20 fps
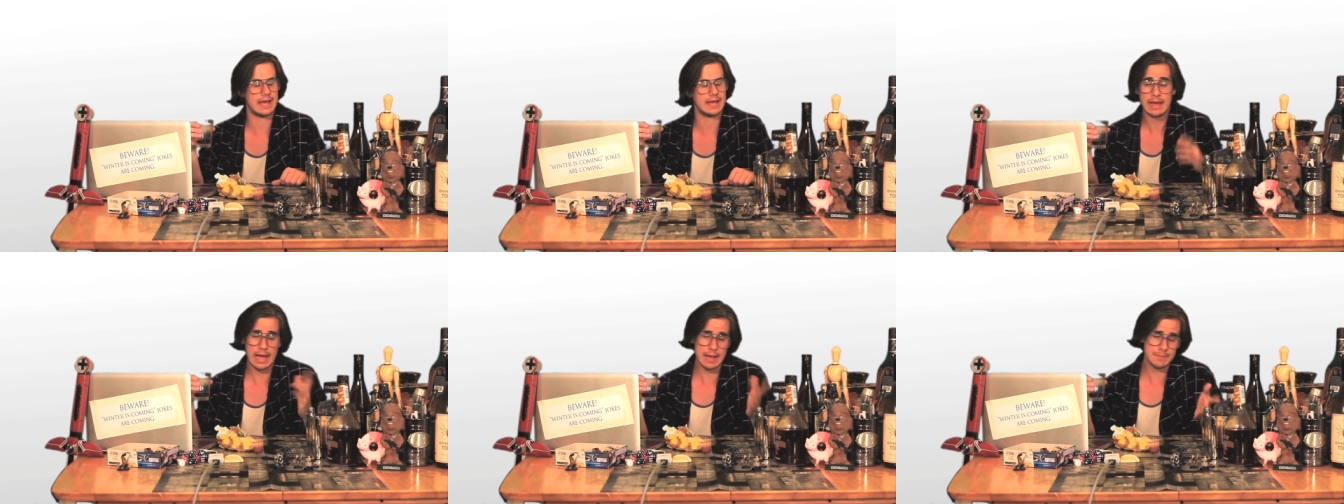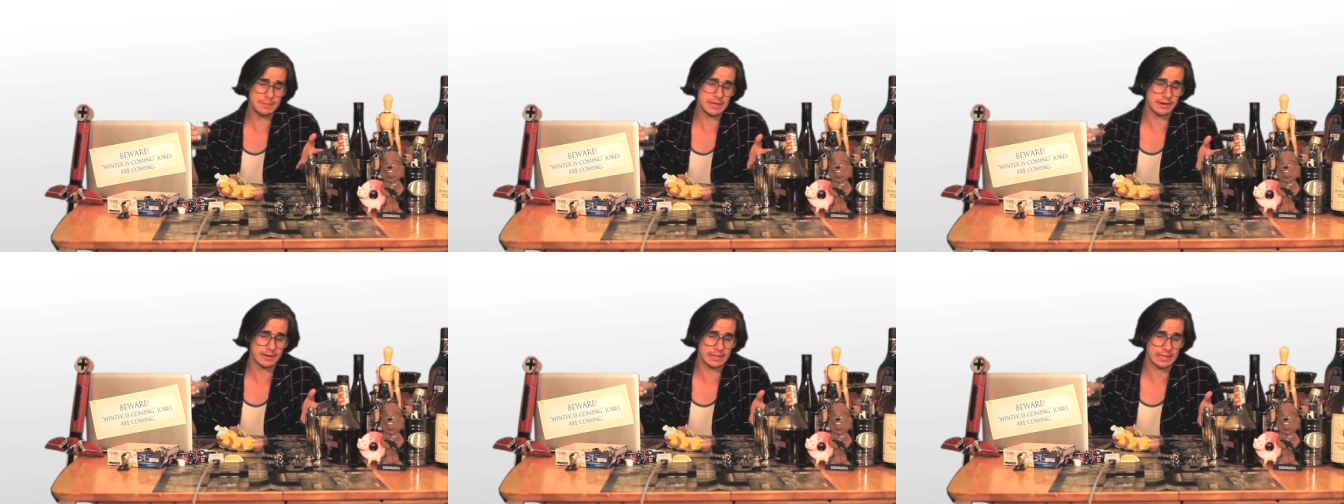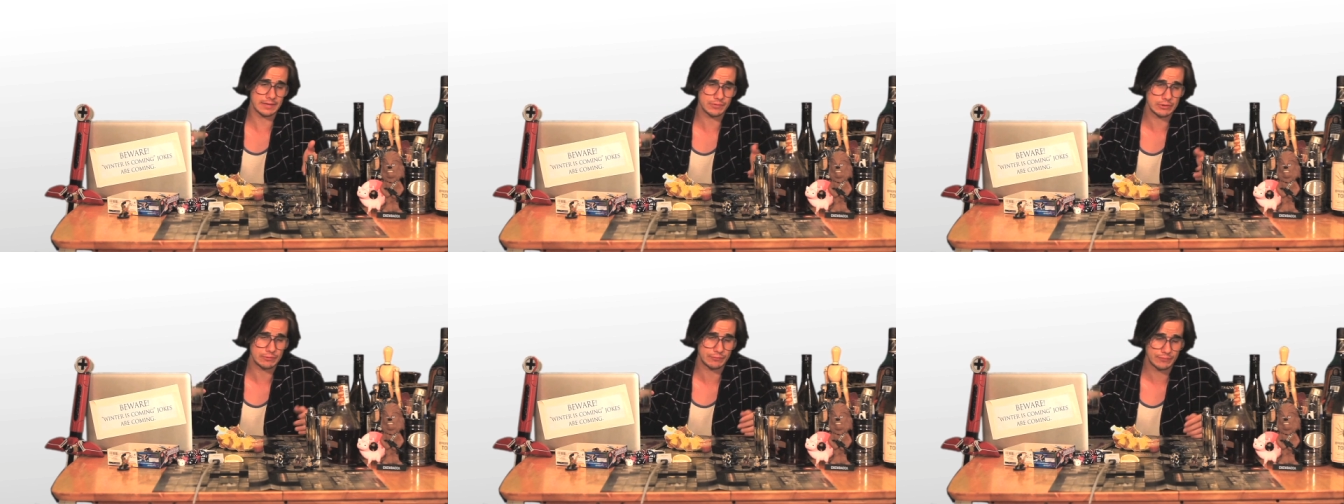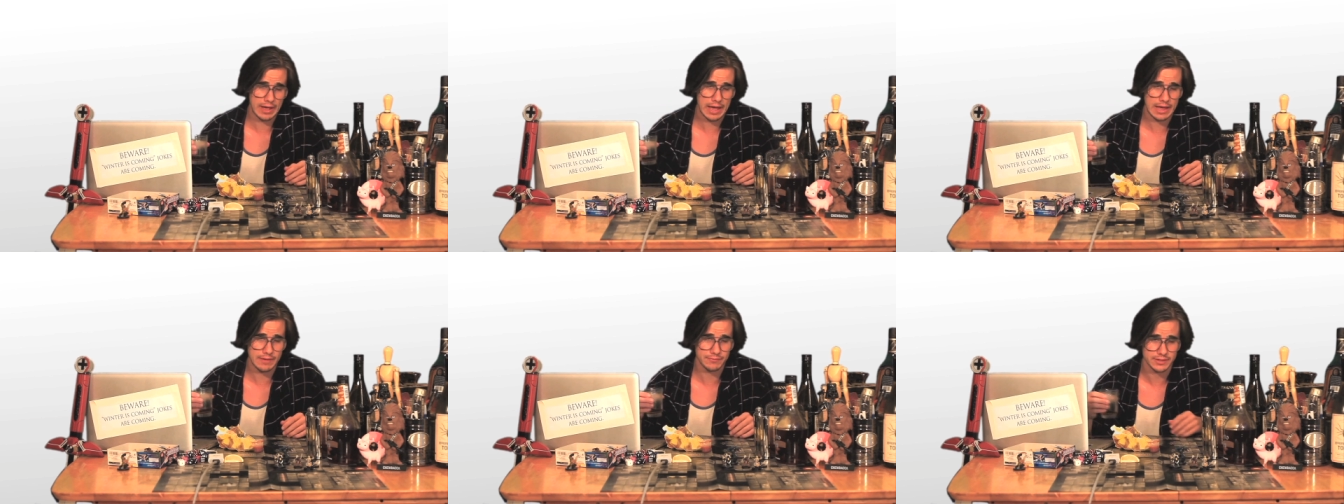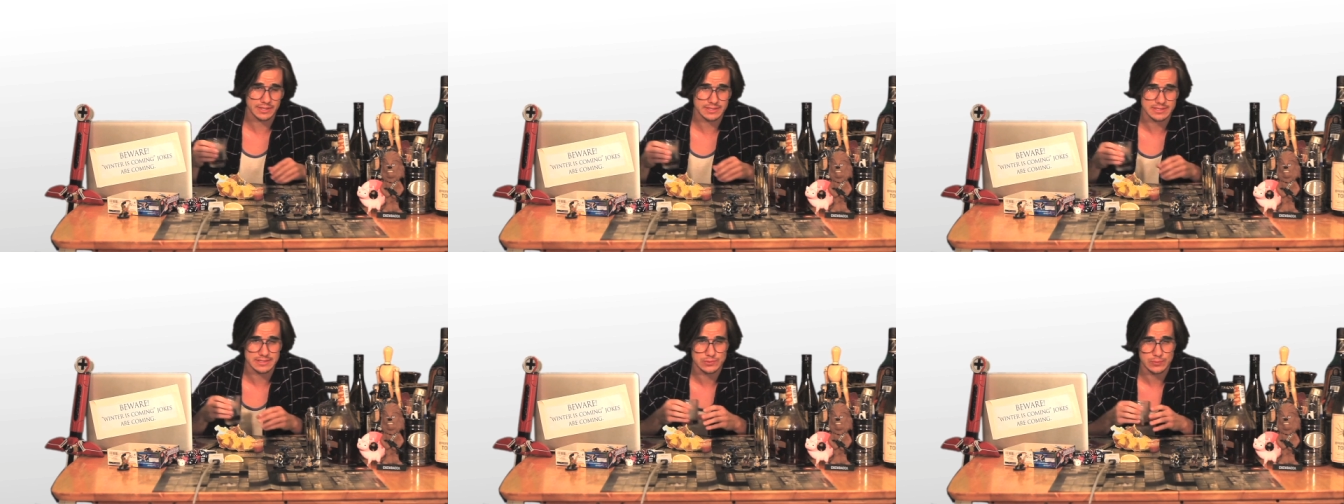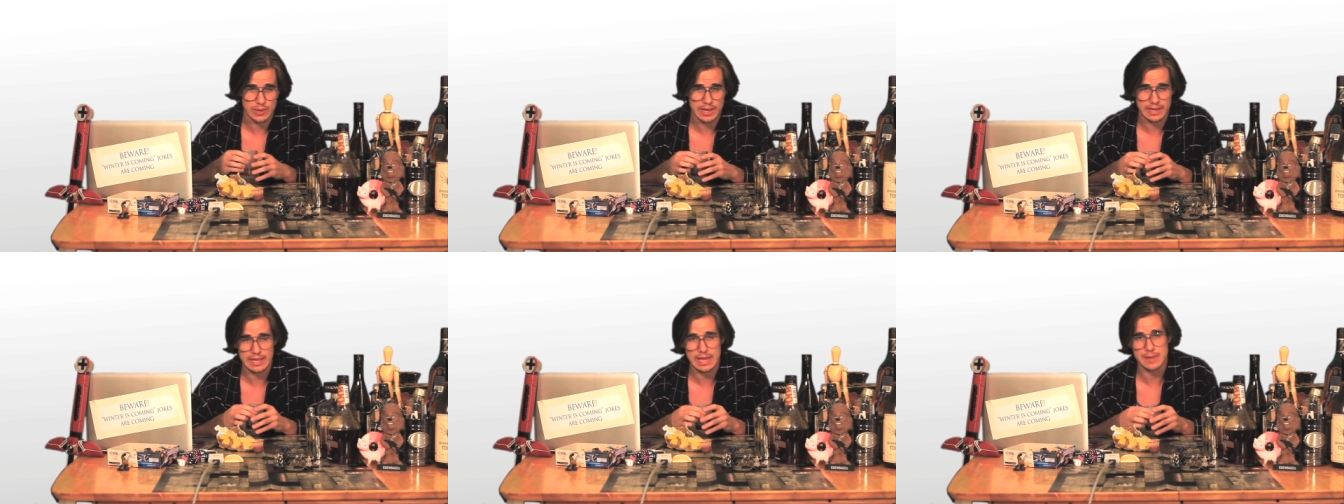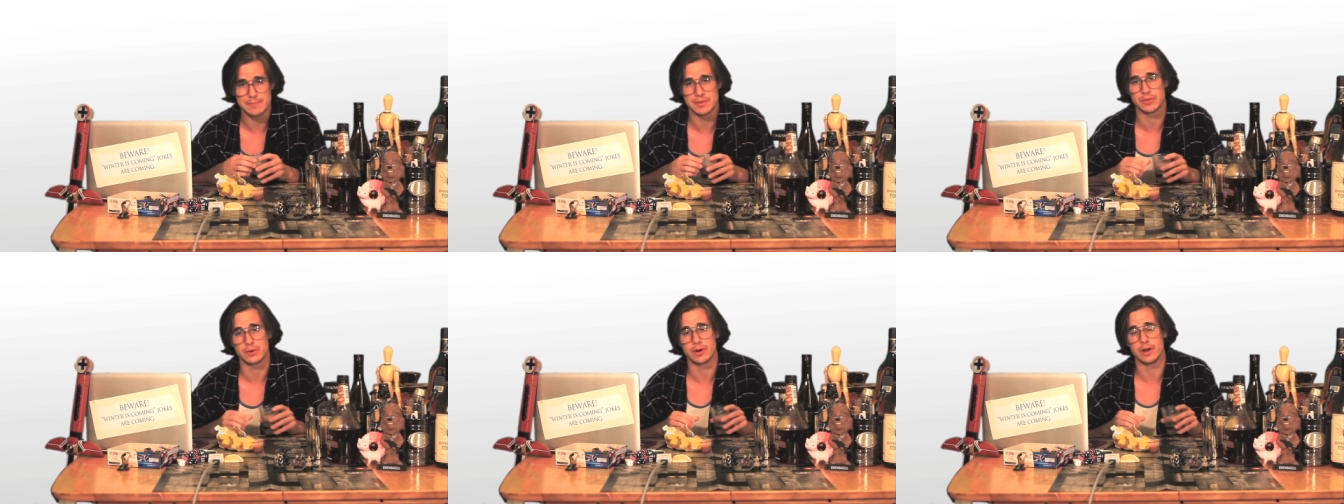I'm here to give you 5 reasons why
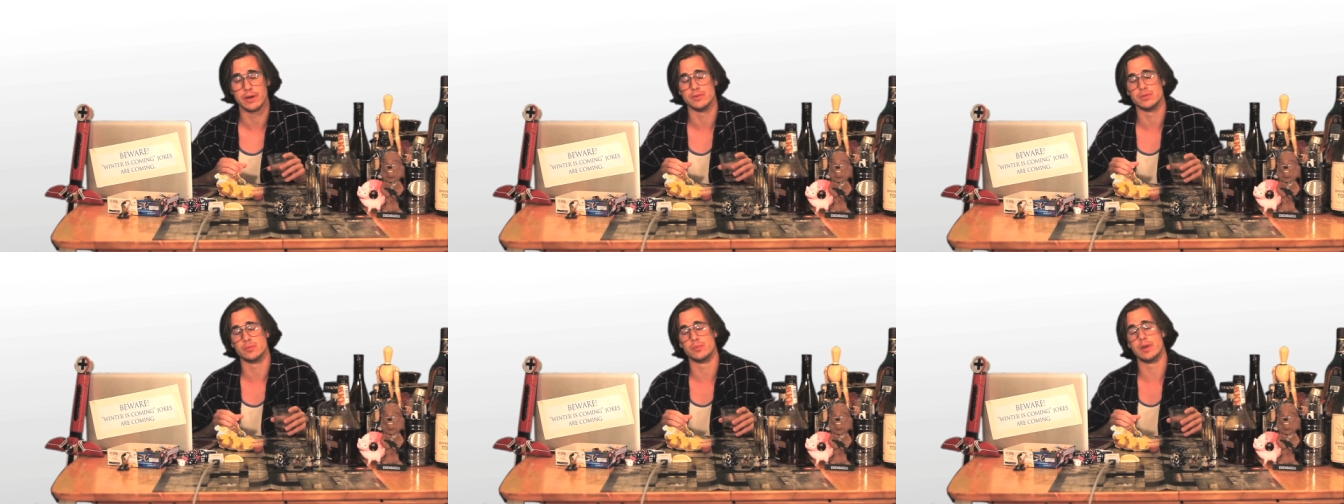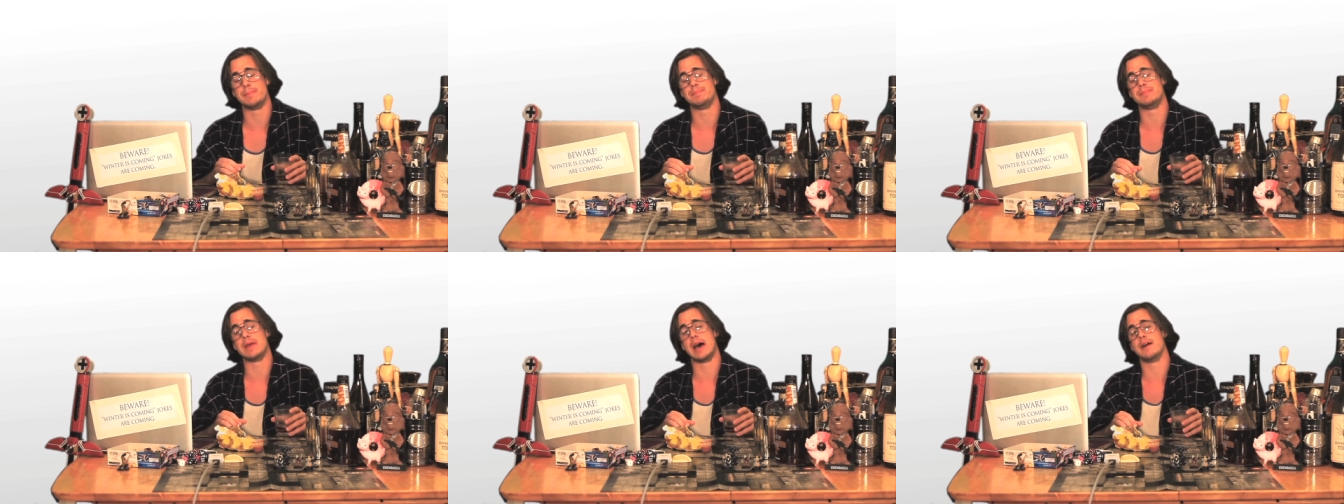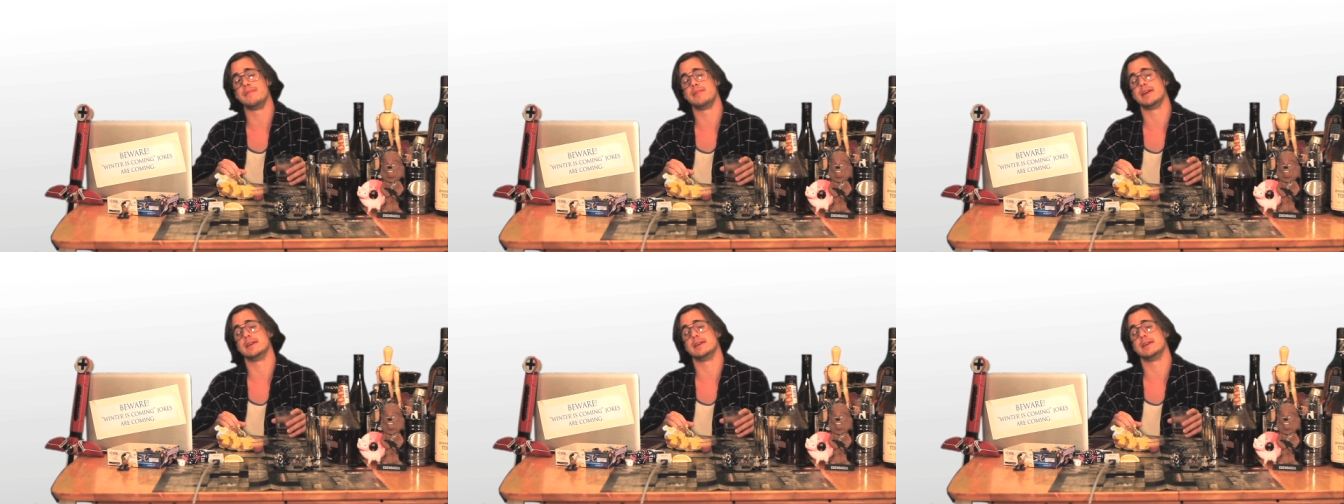Game of Thrones ripped off